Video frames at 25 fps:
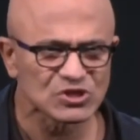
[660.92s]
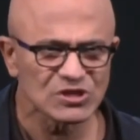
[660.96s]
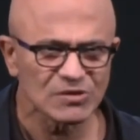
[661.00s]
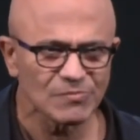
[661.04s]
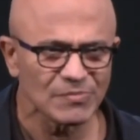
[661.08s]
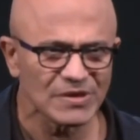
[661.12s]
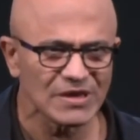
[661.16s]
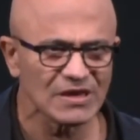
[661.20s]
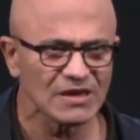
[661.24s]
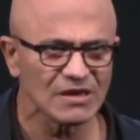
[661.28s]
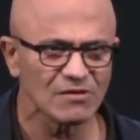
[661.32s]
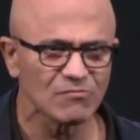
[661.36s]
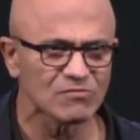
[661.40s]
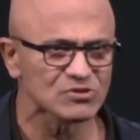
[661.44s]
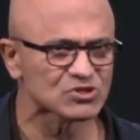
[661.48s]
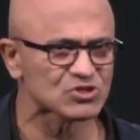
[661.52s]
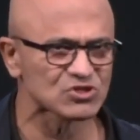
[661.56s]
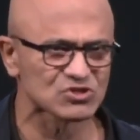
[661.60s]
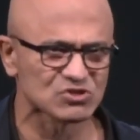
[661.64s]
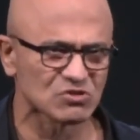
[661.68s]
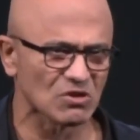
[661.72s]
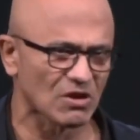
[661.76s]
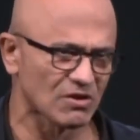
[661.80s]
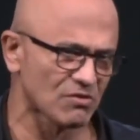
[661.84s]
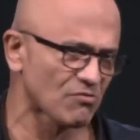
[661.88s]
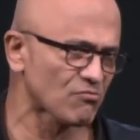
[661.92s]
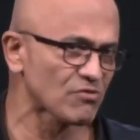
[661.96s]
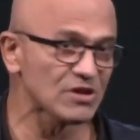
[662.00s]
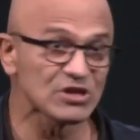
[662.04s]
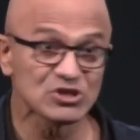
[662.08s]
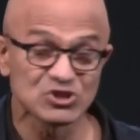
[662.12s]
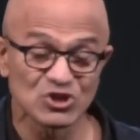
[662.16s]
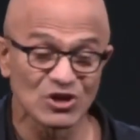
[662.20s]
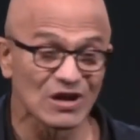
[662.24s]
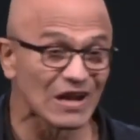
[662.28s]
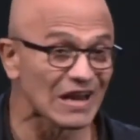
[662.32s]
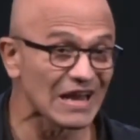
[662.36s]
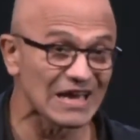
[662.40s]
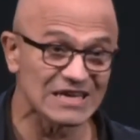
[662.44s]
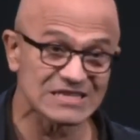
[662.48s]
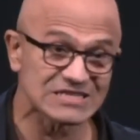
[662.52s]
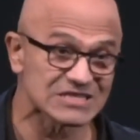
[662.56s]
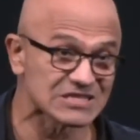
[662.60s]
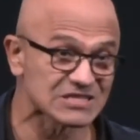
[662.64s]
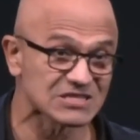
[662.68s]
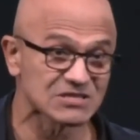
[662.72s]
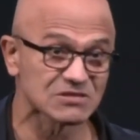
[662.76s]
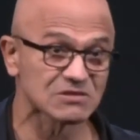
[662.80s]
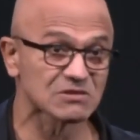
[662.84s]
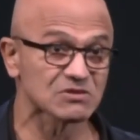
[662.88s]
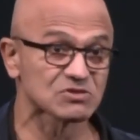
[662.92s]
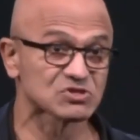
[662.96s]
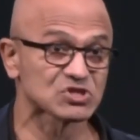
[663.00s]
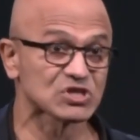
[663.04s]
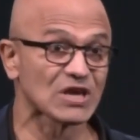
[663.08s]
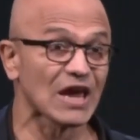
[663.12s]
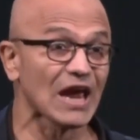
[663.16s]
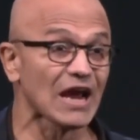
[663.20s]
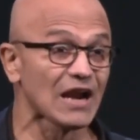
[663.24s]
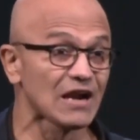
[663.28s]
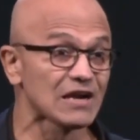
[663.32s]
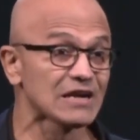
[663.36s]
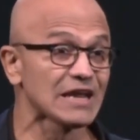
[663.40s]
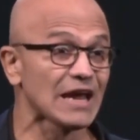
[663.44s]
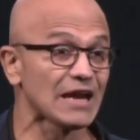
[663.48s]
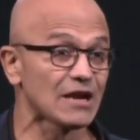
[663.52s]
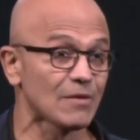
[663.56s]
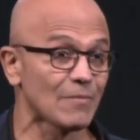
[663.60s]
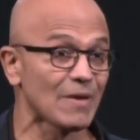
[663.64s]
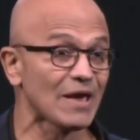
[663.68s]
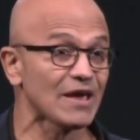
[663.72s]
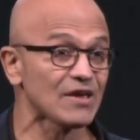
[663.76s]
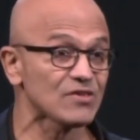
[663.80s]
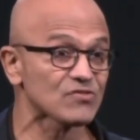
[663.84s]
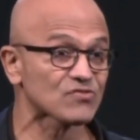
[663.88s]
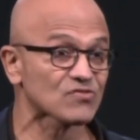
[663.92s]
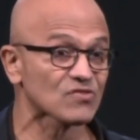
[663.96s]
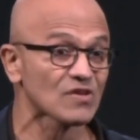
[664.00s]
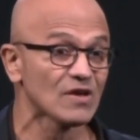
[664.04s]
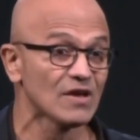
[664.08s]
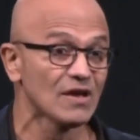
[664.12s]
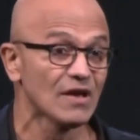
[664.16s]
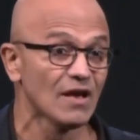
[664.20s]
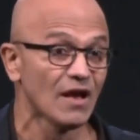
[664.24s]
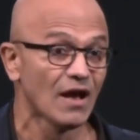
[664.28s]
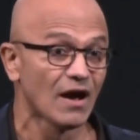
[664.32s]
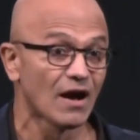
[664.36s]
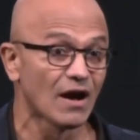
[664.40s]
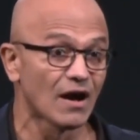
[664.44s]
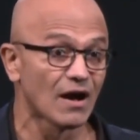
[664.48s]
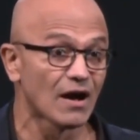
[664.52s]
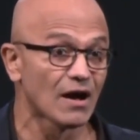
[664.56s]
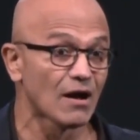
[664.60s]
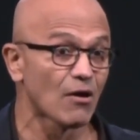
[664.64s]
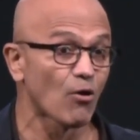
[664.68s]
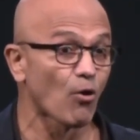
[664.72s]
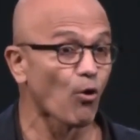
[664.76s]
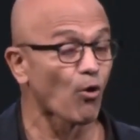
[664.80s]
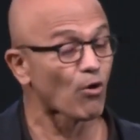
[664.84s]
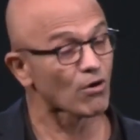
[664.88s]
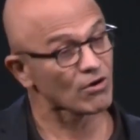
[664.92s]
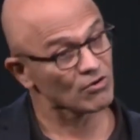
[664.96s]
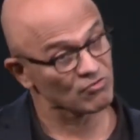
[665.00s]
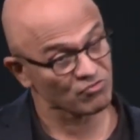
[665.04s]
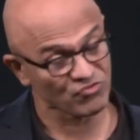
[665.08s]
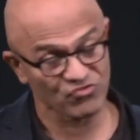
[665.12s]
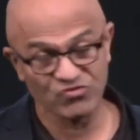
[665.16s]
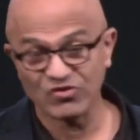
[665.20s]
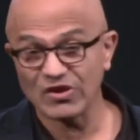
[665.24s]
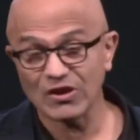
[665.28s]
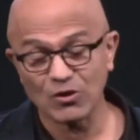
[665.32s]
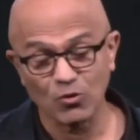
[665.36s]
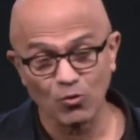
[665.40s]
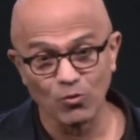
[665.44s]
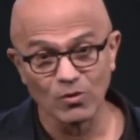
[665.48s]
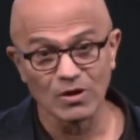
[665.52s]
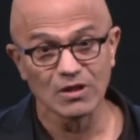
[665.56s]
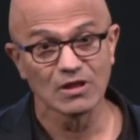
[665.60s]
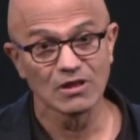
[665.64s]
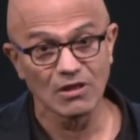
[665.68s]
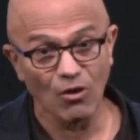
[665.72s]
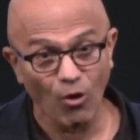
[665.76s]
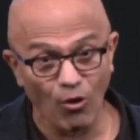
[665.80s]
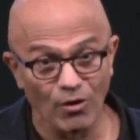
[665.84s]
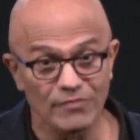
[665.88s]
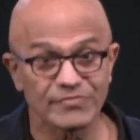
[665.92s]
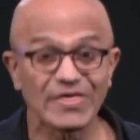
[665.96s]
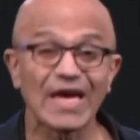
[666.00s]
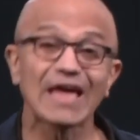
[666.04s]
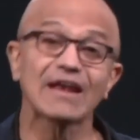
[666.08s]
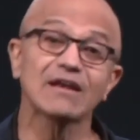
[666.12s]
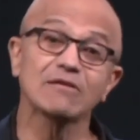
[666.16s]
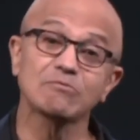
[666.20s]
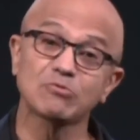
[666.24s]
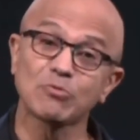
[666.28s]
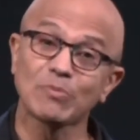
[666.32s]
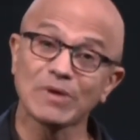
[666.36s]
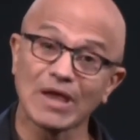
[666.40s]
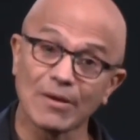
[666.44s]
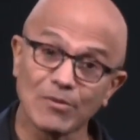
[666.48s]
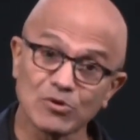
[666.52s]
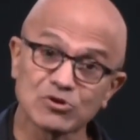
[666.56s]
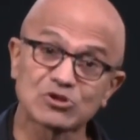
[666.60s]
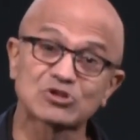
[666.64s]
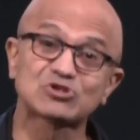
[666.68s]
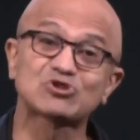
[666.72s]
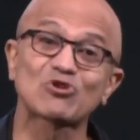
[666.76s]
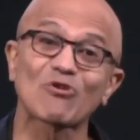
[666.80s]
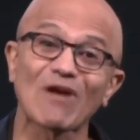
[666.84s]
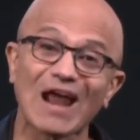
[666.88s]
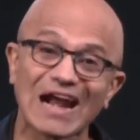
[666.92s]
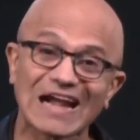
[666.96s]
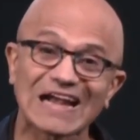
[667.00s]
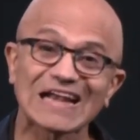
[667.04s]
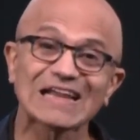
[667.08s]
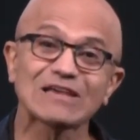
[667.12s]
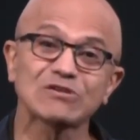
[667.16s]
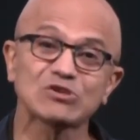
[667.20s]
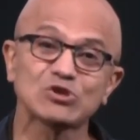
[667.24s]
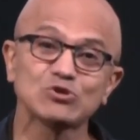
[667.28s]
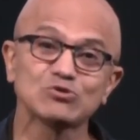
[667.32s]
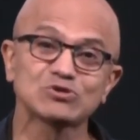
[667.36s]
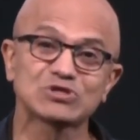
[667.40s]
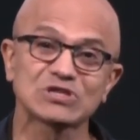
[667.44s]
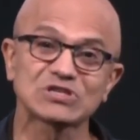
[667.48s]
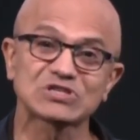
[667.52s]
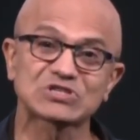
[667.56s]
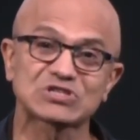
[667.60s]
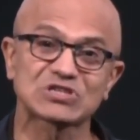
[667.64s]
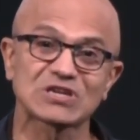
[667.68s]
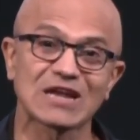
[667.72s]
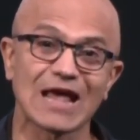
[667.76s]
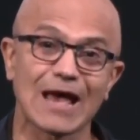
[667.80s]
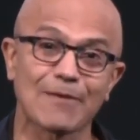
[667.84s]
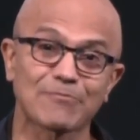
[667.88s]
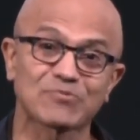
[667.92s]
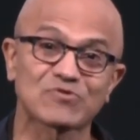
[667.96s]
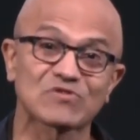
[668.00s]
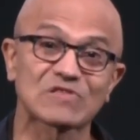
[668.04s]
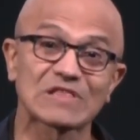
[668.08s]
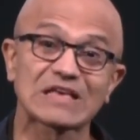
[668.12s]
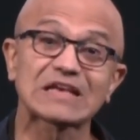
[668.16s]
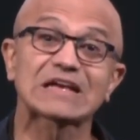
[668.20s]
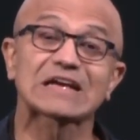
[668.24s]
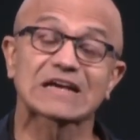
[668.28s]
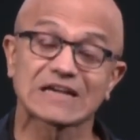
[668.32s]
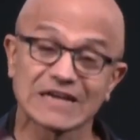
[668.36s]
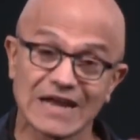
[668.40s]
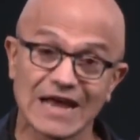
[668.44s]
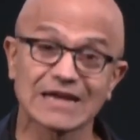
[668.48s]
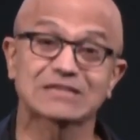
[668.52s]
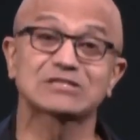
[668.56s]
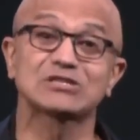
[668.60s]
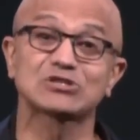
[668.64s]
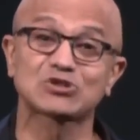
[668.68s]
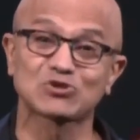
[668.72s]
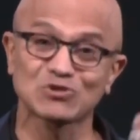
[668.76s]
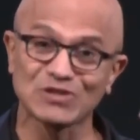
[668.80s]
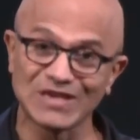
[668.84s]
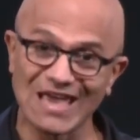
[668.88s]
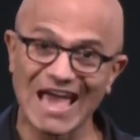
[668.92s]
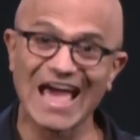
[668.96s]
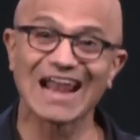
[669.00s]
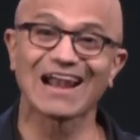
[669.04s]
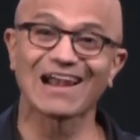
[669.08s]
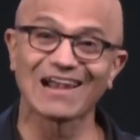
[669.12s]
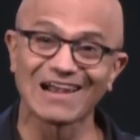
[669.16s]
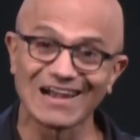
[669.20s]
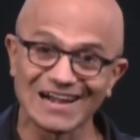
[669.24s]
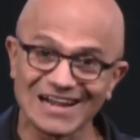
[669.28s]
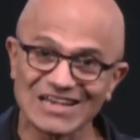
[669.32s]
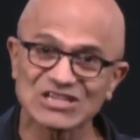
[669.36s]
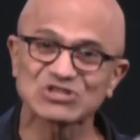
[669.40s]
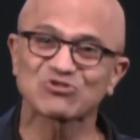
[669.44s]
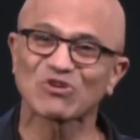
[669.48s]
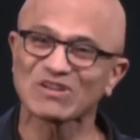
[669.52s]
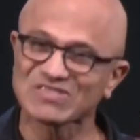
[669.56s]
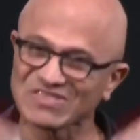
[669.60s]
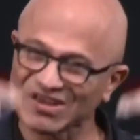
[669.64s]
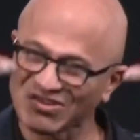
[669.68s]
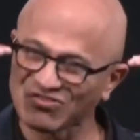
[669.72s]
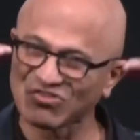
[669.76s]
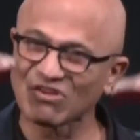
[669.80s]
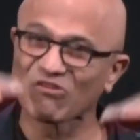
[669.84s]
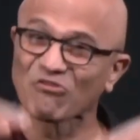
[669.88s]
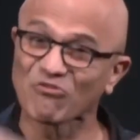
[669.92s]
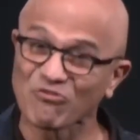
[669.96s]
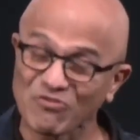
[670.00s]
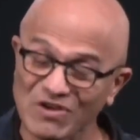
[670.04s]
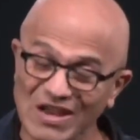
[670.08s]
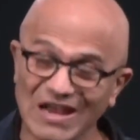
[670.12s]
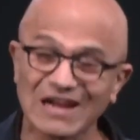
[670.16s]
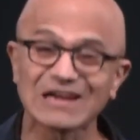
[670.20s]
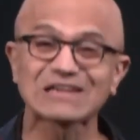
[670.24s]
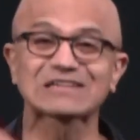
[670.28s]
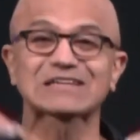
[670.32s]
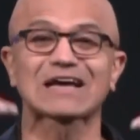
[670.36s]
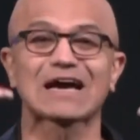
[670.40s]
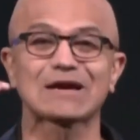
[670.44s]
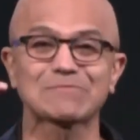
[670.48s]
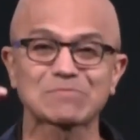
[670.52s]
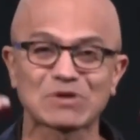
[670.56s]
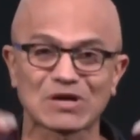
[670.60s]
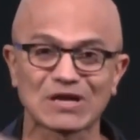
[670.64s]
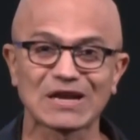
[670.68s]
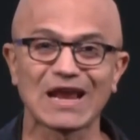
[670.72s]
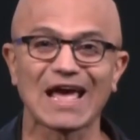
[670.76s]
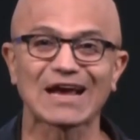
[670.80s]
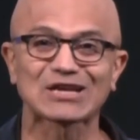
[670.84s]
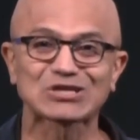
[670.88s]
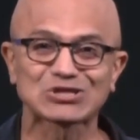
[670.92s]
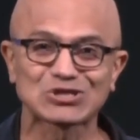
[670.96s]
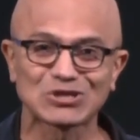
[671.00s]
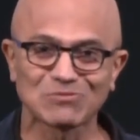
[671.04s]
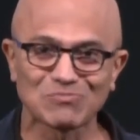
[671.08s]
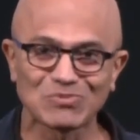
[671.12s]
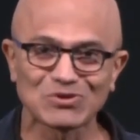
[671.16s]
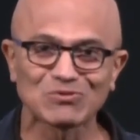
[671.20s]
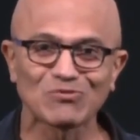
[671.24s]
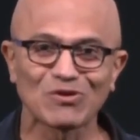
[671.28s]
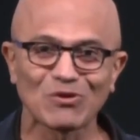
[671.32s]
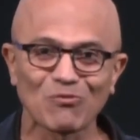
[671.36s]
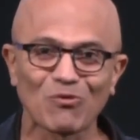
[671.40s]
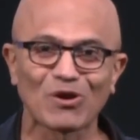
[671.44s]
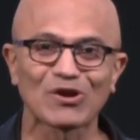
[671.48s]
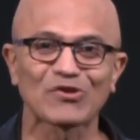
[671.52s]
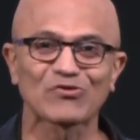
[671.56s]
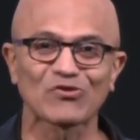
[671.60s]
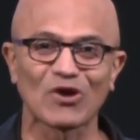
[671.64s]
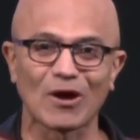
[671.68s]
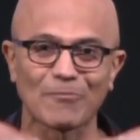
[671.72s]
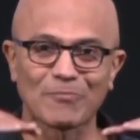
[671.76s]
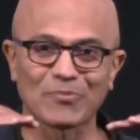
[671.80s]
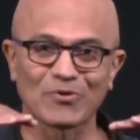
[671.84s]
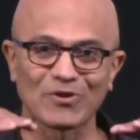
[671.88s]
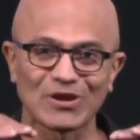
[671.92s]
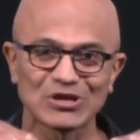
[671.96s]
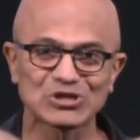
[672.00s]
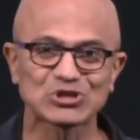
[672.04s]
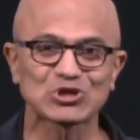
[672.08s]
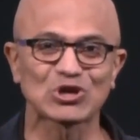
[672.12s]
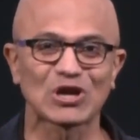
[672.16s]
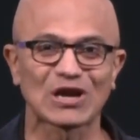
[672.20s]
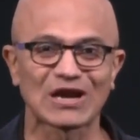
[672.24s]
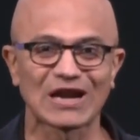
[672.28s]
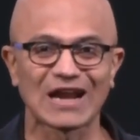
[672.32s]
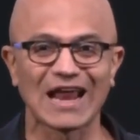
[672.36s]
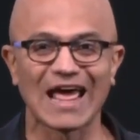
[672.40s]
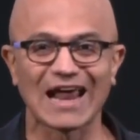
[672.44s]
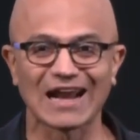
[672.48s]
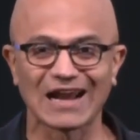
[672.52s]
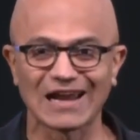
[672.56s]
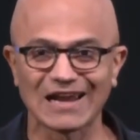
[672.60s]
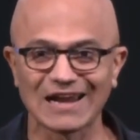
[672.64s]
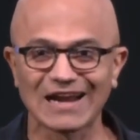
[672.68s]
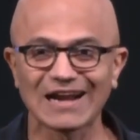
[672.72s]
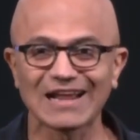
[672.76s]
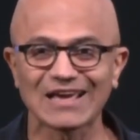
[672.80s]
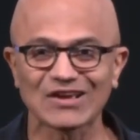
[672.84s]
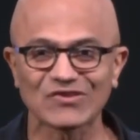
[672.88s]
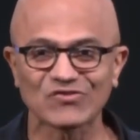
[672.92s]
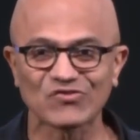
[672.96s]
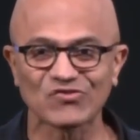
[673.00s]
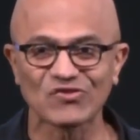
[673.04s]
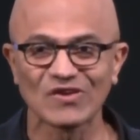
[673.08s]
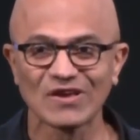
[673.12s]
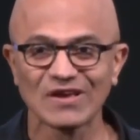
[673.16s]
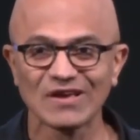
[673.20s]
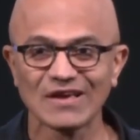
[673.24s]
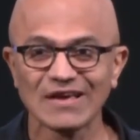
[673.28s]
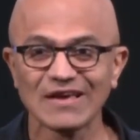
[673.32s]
DB, which is a regionless scale database, or SQL, or then to be able to directly using Synapse Link connect it to the analytics, right? There's a real-time connection between what is operational and analytics.